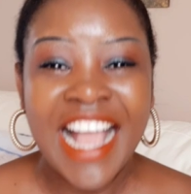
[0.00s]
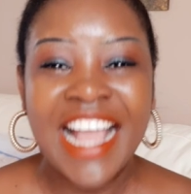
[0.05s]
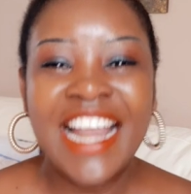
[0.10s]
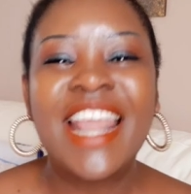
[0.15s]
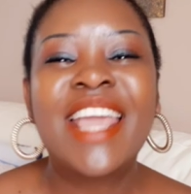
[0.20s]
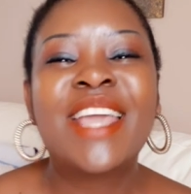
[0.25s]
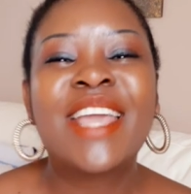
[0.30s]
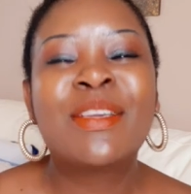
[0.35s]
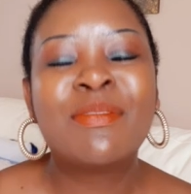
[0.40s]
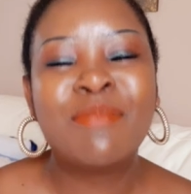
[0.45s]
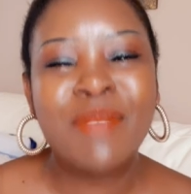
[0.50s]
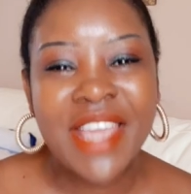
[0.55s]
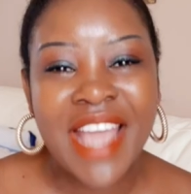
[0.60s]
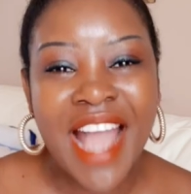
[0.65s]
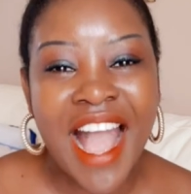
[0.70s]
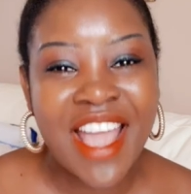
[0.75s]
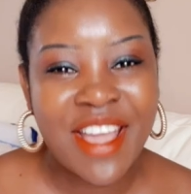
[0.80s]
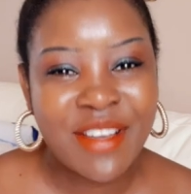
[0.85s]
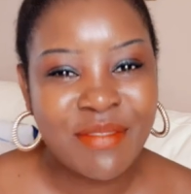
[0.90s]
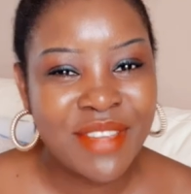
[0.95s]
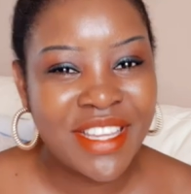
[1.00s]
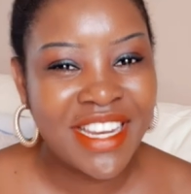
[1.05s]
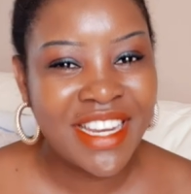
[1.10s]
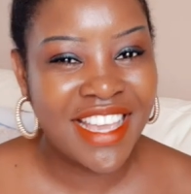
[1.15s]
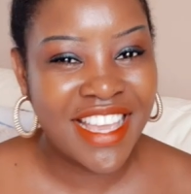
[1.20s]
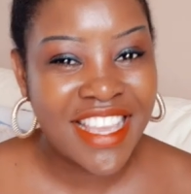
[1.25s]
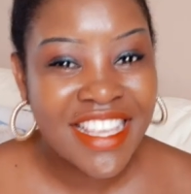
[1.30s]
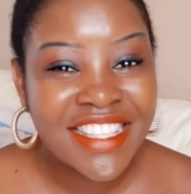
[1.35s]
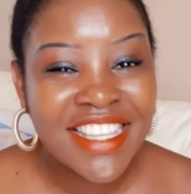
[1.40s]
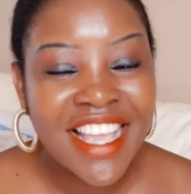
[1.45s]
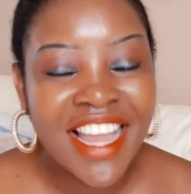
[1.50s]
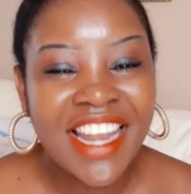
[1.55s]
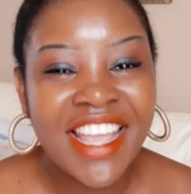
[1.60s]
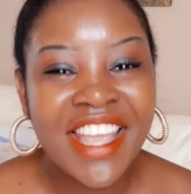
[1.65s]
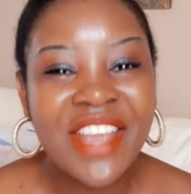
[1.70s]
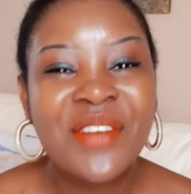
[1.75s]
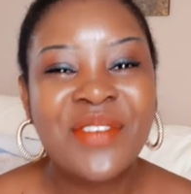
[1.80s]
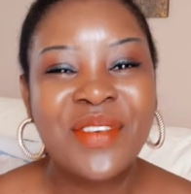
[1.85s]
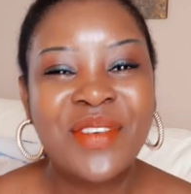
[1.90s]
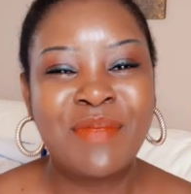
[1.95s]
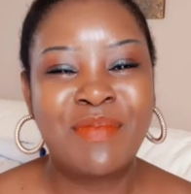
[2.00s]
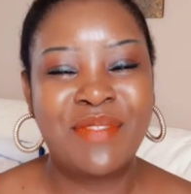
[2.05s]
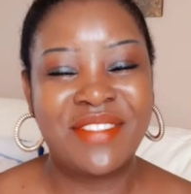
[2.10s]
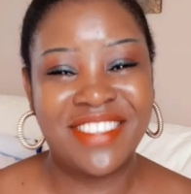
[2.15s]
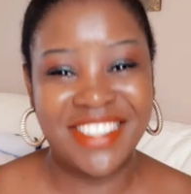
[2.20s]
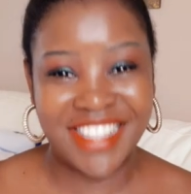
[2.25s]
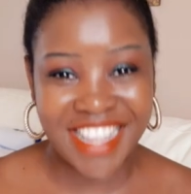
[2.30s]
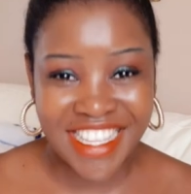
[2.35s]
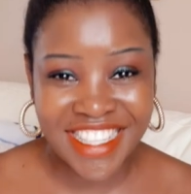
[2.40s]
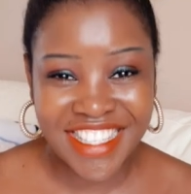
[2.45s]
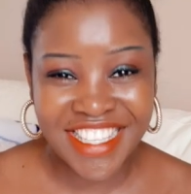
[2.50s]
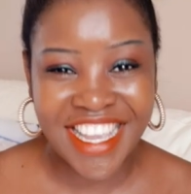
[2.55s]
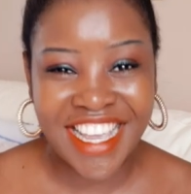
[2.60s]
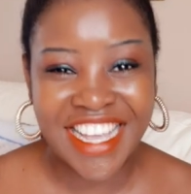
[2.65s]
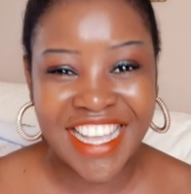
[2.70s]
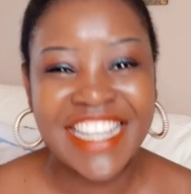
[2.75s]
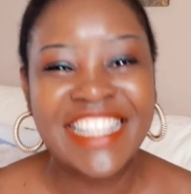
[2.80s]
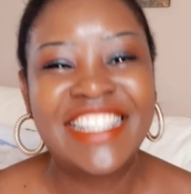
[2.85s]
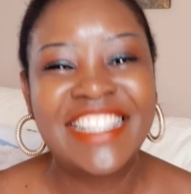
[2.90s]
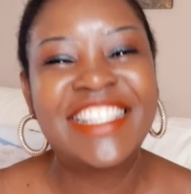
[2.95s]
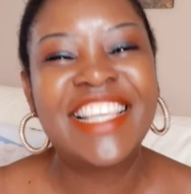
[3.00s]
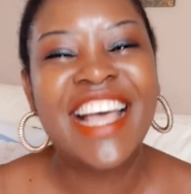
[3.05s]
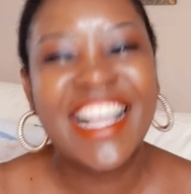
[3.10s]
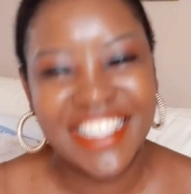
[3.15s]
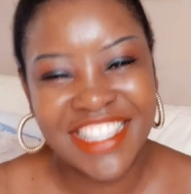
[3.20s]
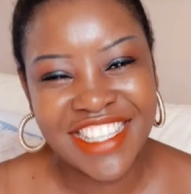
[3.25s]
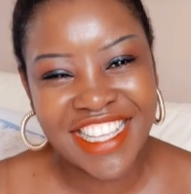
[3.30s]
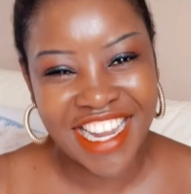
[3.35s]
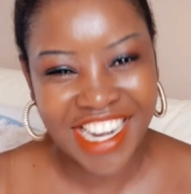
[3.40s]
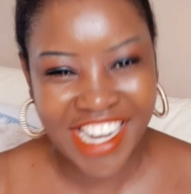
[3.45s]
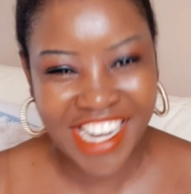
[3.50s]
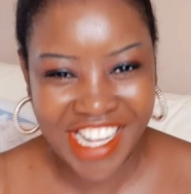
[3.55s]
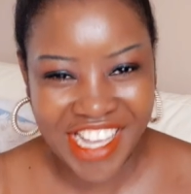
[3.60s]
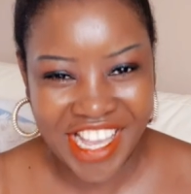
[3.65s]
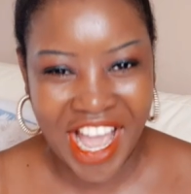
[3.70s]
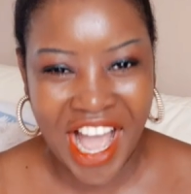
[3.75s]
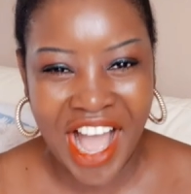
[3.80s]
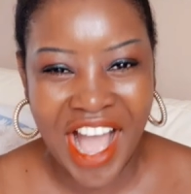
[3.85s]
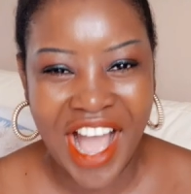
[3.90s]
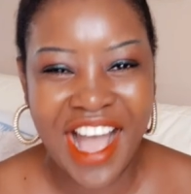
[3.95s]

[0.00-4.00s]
Like me, I am in Italy representing Tanzania.